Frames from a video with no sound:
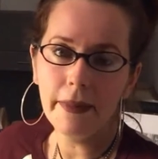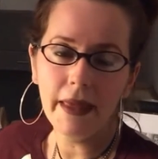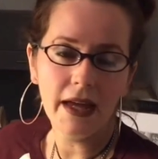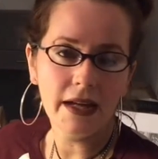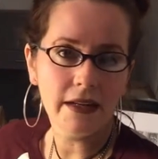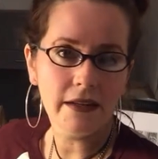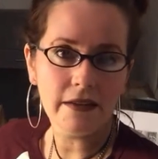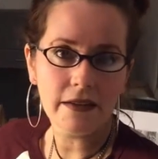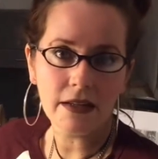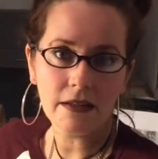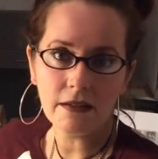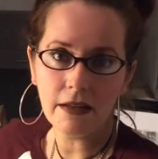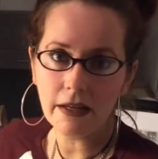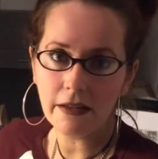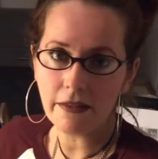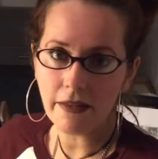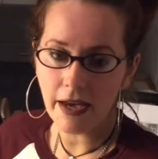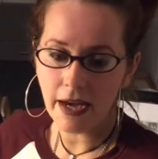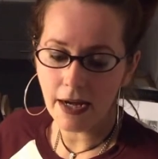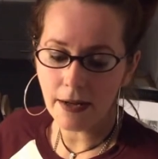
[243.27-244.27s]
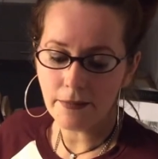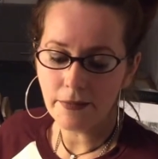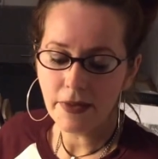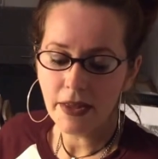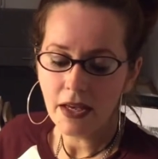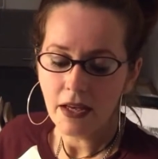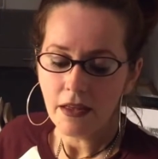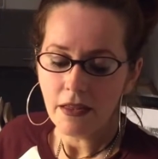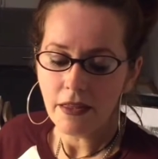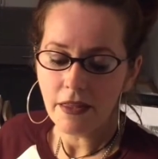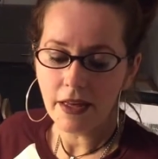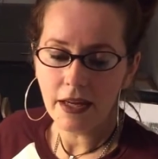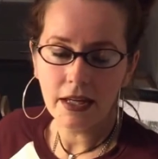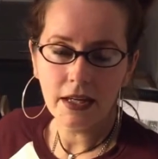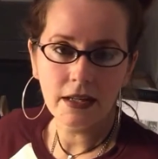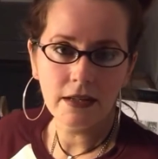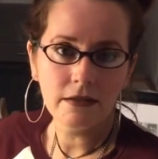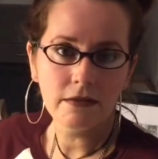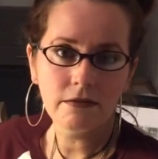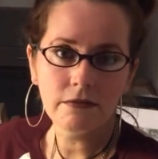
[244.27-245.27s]
anything like that,
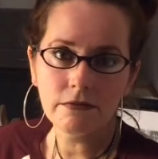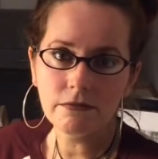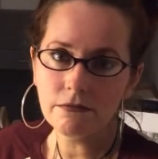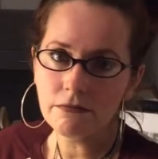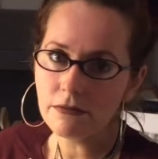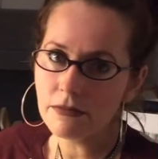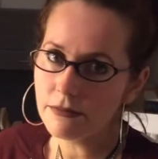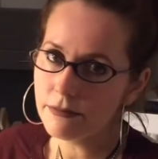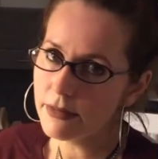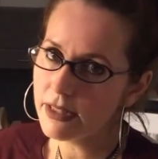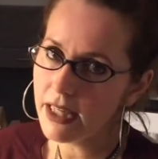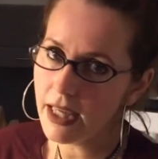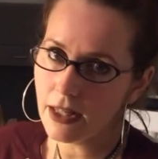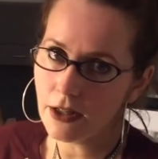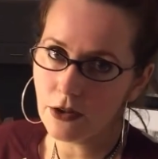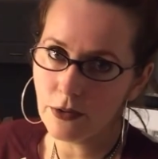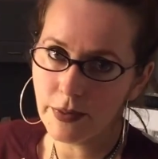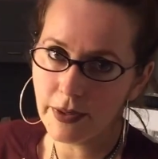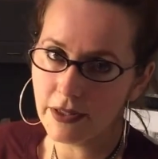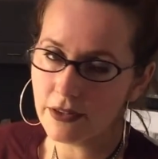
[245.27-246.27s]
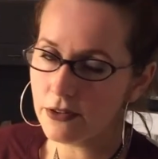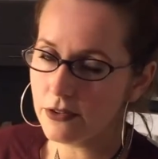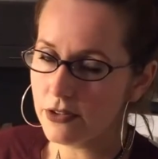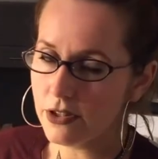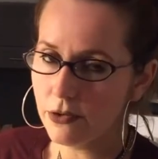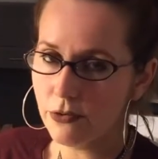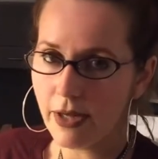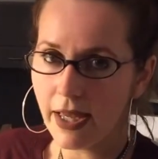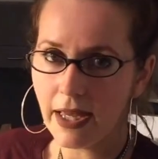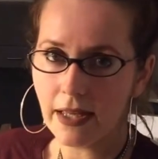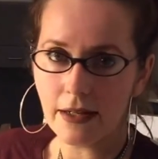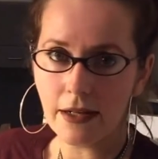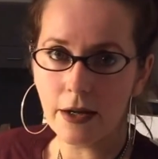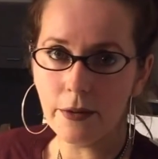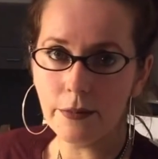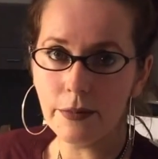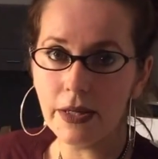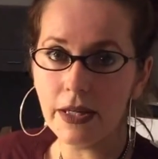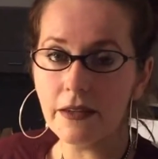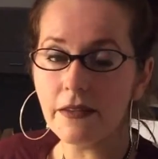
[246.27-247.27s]
then mechanical pencils you
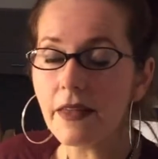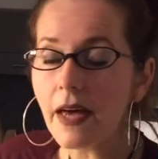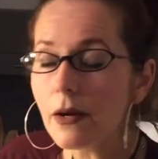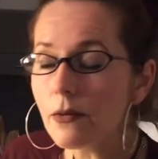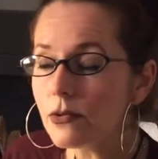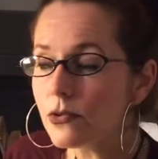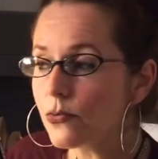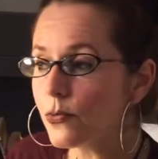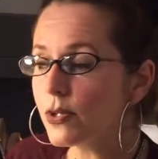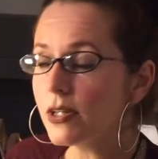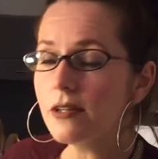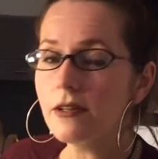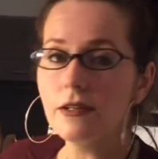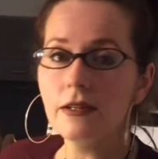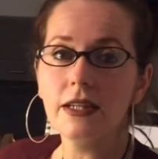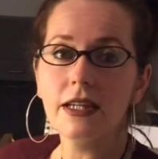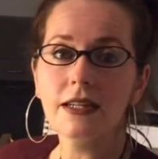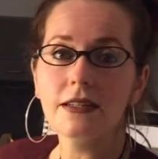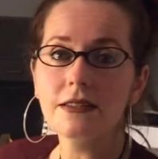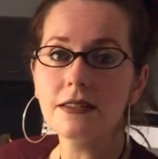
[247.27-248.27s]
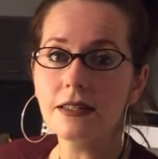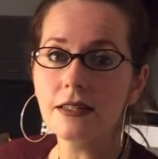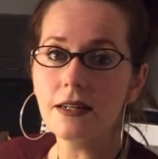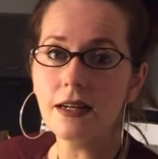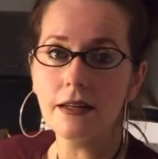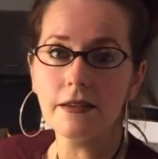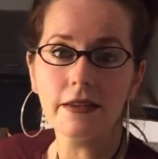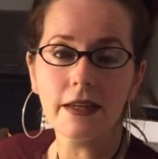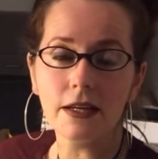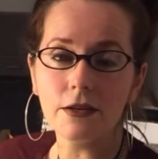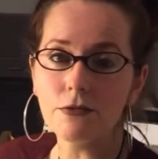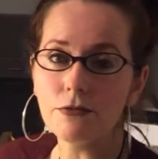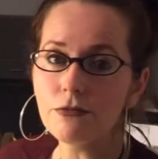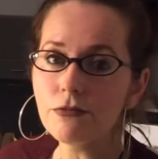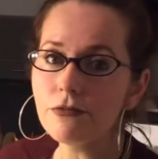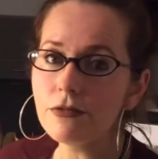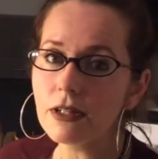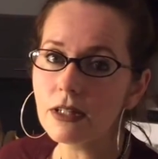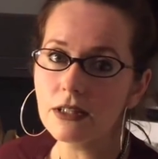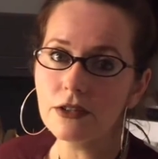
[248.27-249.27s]
cannot beat. That was one of the things that
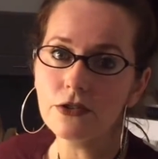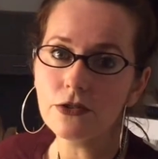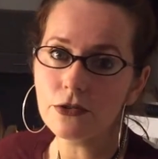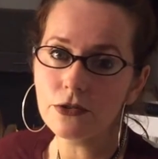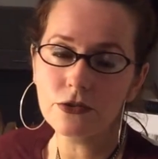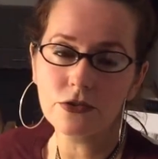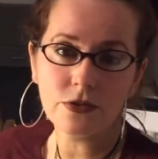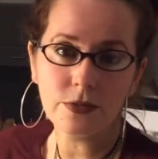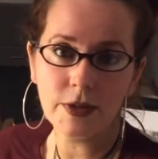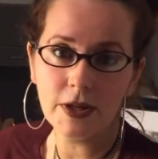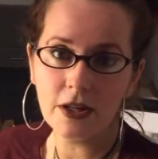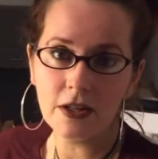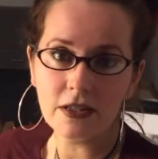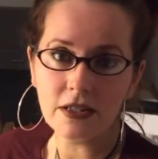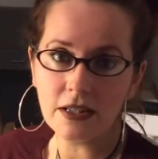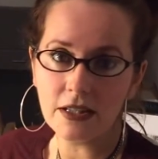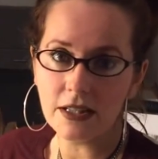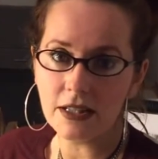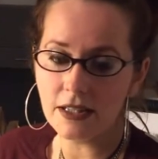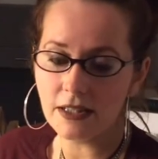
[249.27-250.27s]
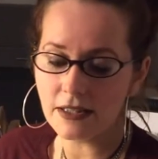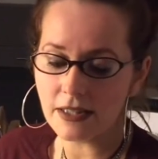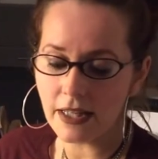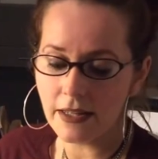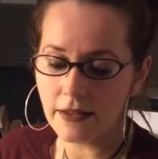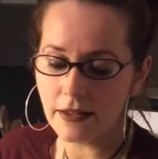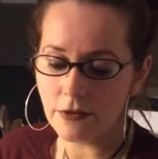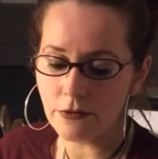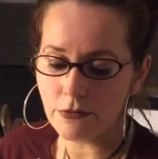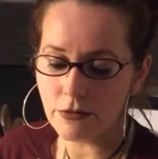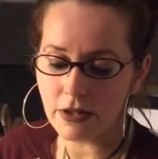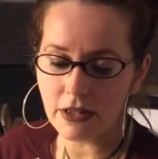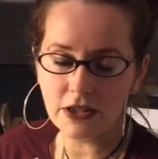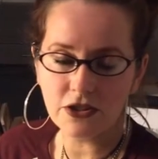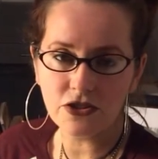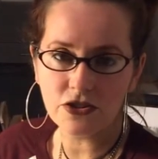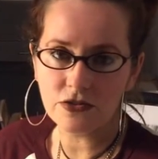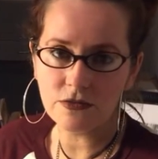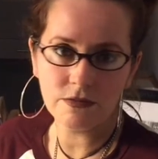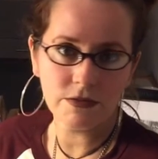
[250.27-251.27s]
really turned me onto these, and that
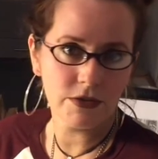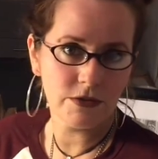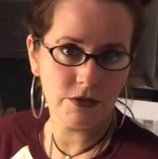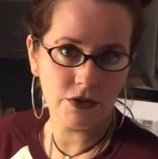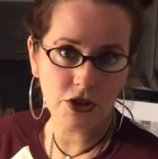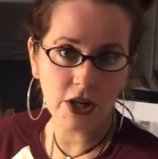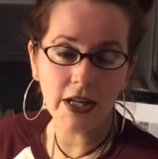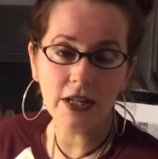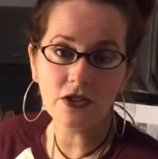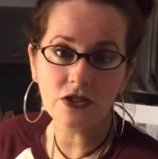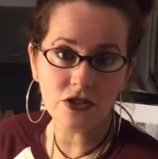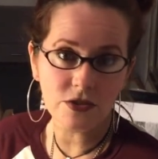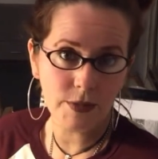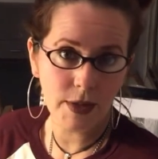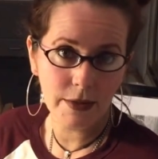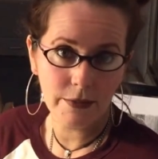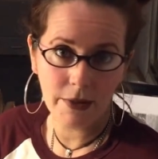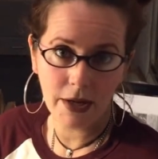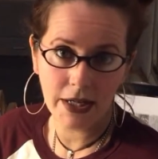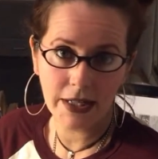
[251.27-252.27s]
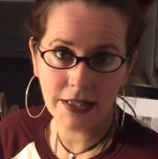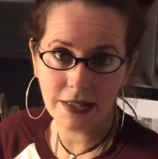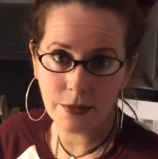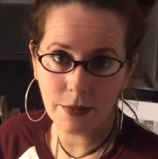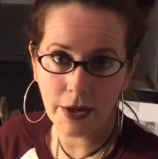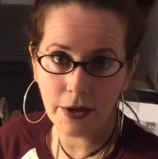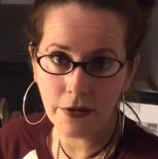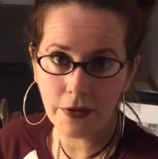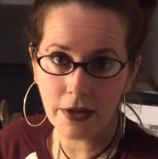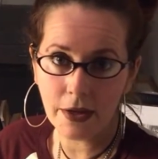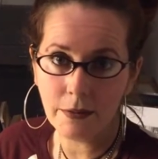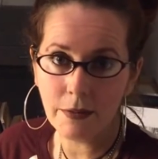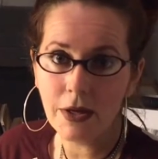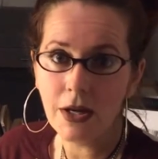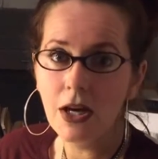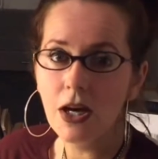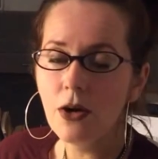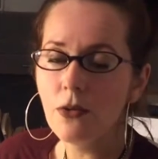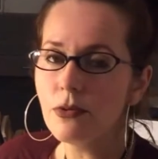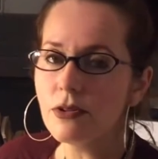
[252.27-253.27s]
really changed my mind about them,
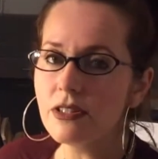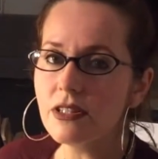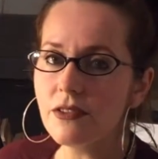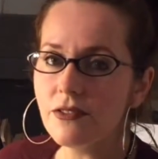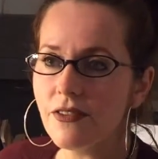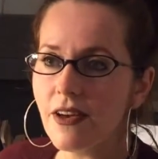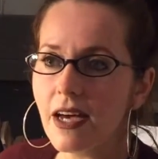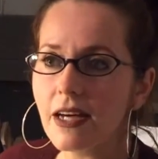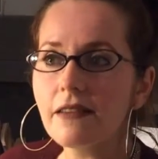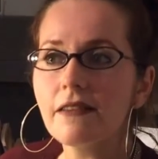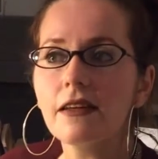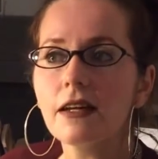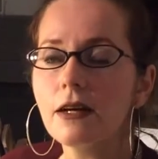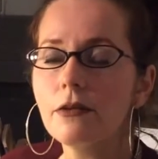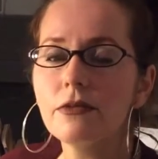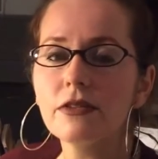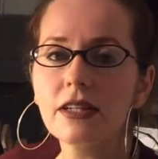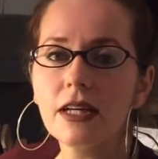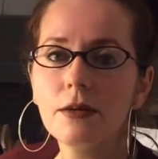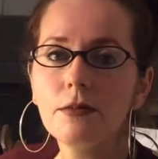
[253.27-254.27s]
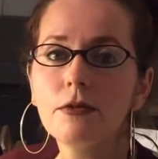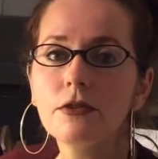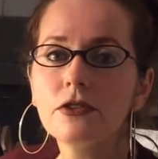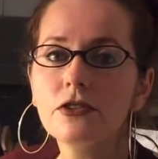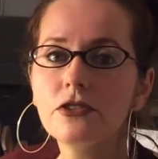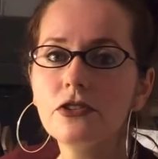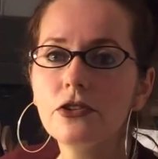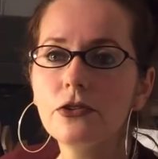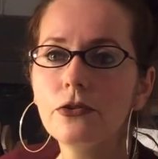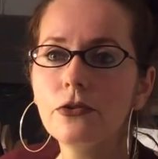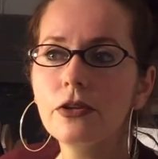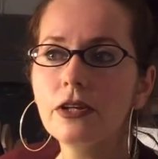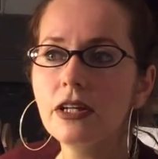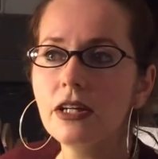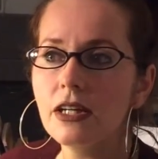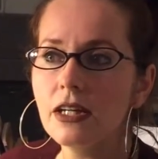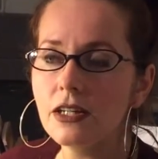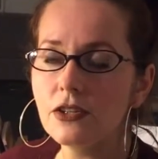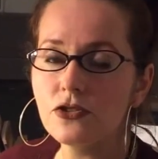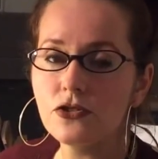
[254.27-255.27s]
was the fact that I was able to do
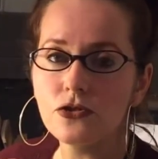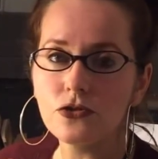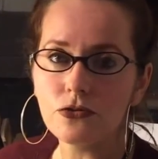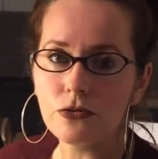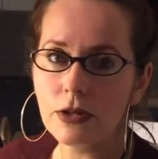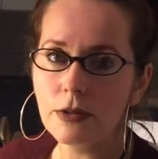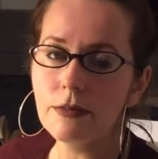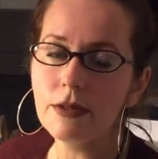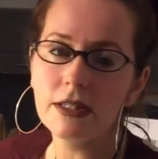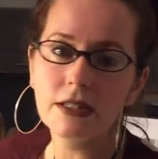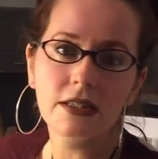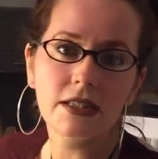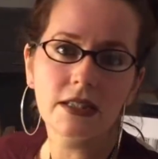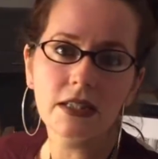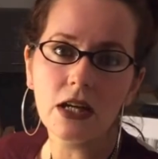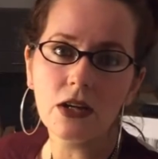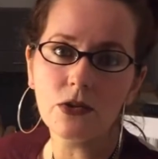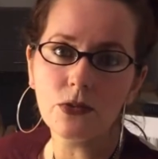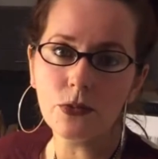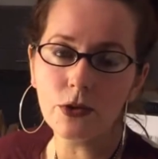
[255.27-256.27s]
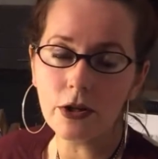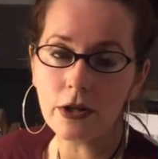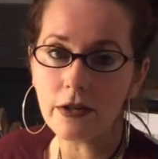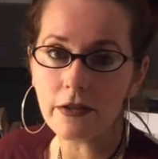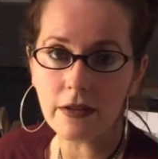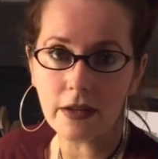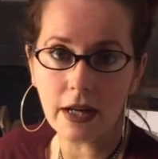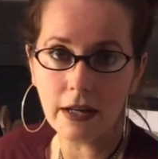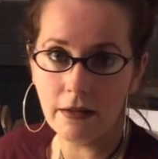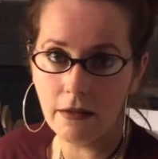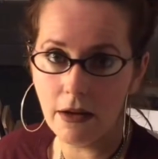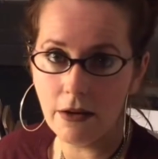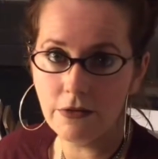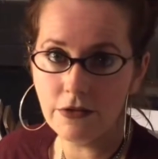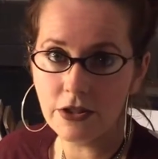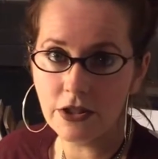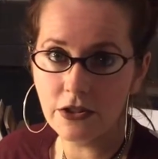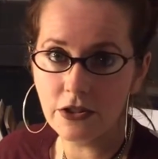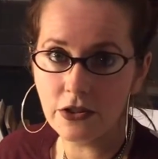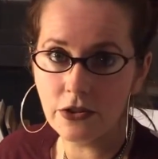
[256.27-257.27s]
the extremely detailed work that I love
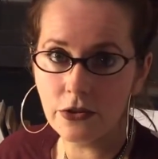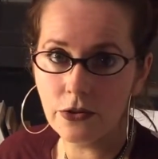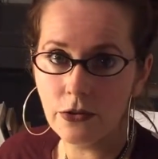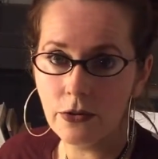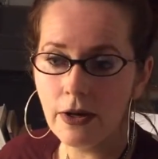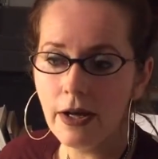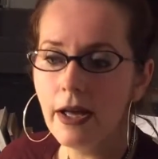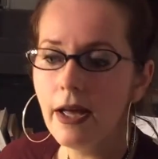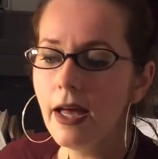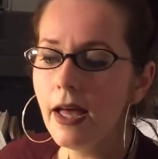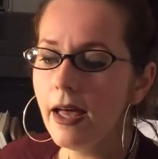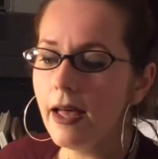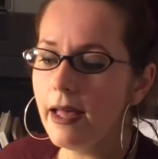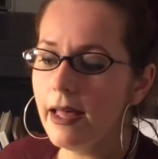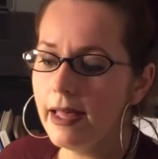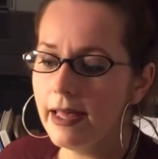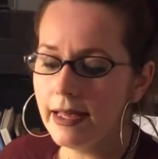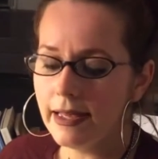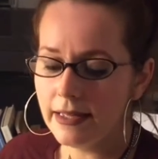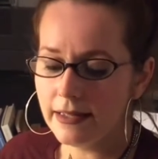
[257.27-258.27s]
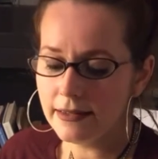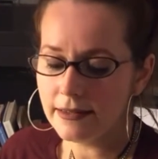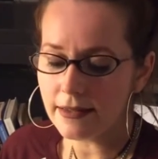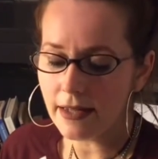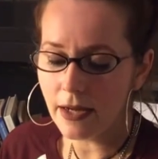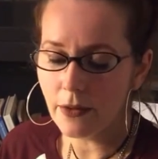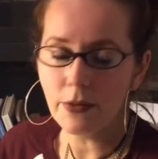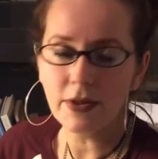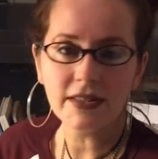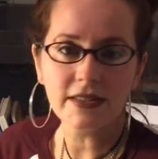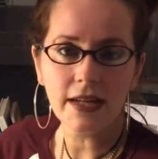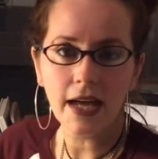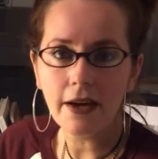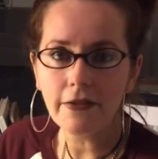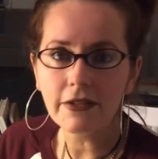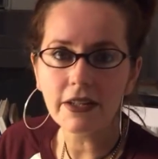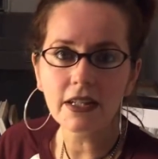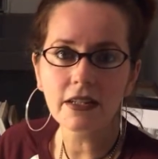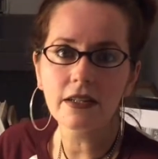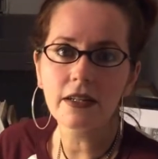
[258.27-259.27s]
to do, and I wasn't
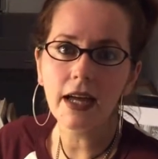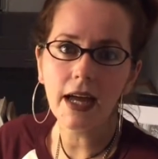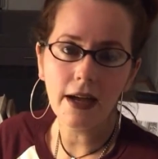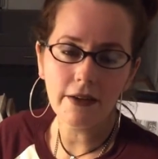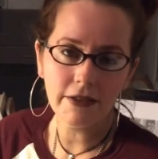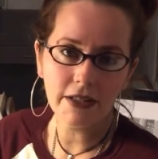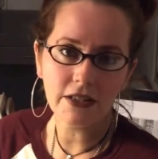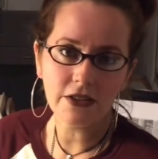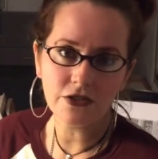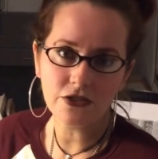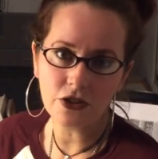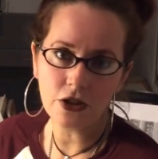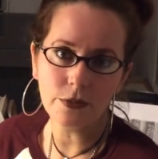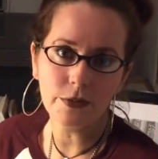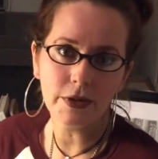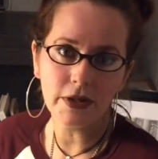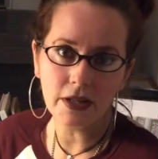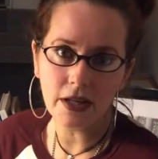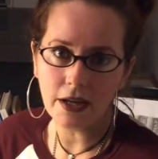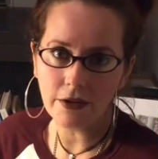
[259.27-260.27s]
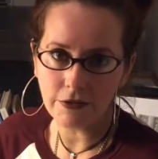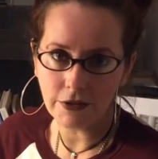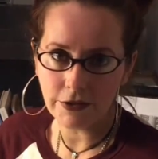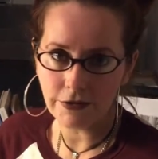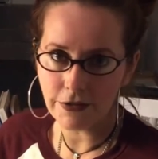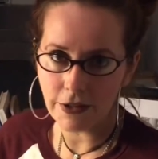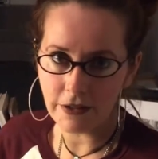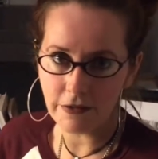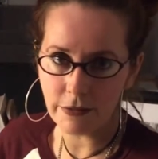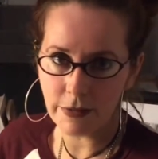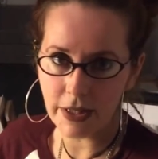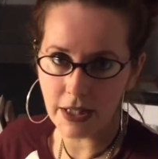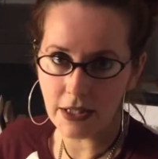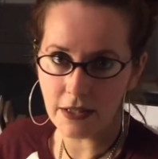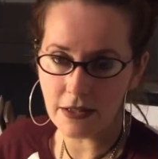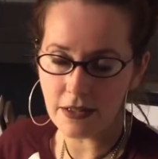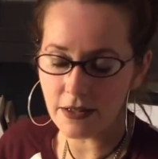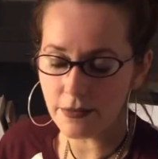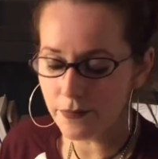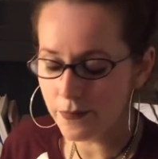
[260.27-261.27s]
having to sharpen every 5
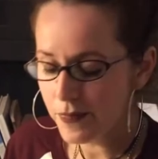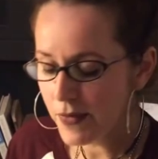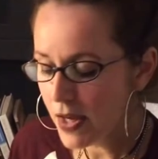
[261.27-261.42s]
minutes.